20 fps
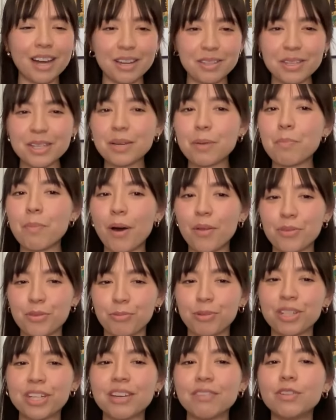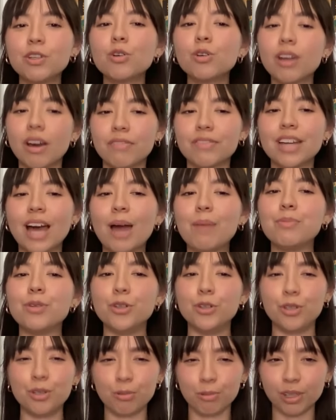I think a month would give you enough time to
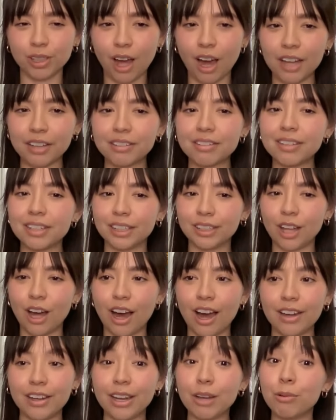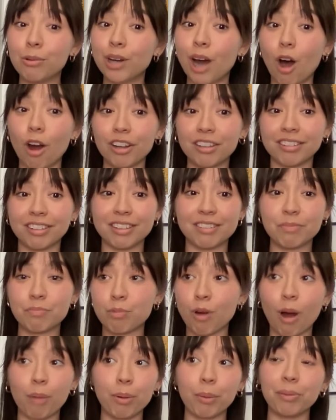do a lot, see a lot. It would honestly
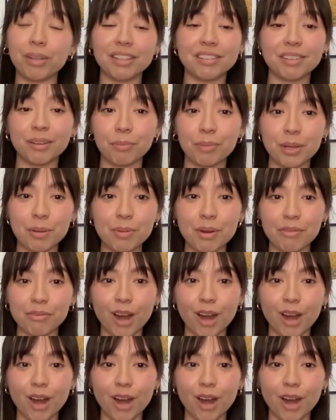probably still be a bit